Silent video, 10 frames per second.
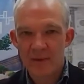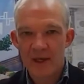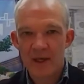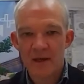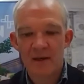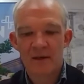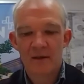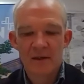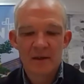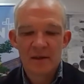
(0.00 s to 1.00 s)
area.
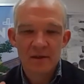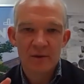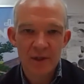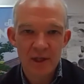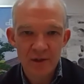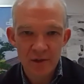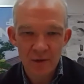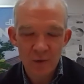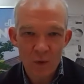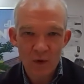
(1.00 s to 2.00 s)
So additional
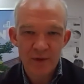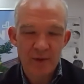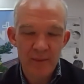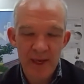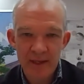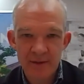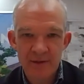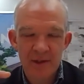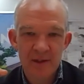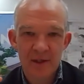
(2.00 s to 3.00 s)
water
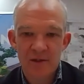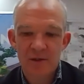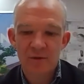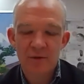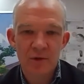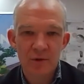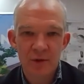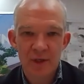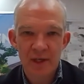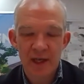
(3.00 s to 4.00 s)
mains, additional sewer
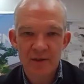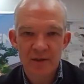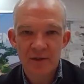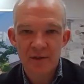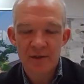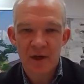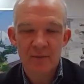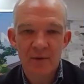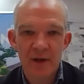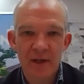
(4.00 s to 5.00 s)
connections,
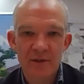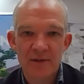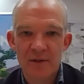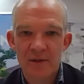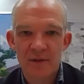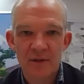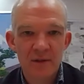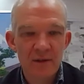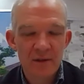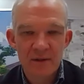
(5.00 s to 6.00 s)
upgrades to
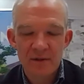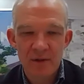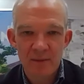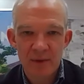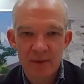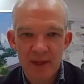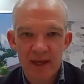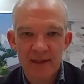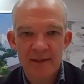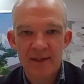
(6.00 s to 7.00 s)
treatment
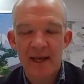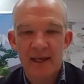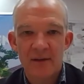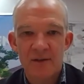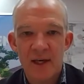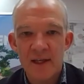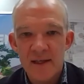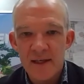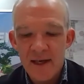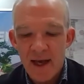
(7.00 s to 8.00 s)
plants, that kind of thing.
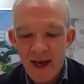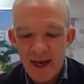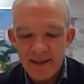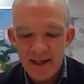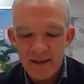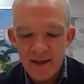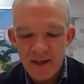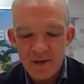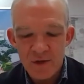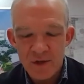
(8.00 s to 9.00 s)
Okay. And
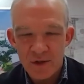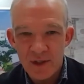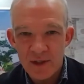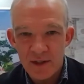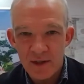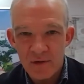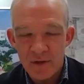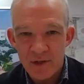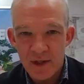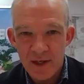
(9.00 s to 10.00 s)
that's usually
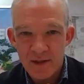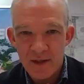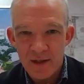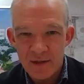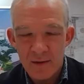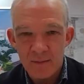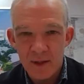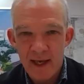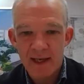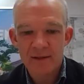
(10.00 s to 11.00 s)
delivered as it's a
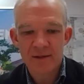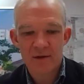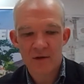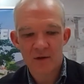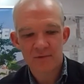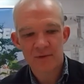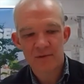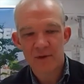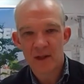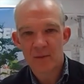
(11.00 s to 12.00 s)
blend of
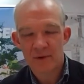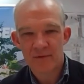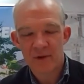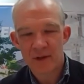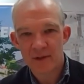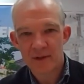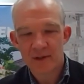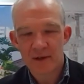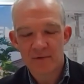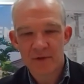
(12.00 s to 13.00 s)
developer-funded
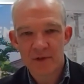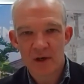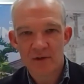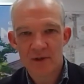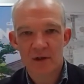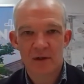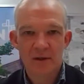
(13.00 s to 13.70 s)
infrastructure.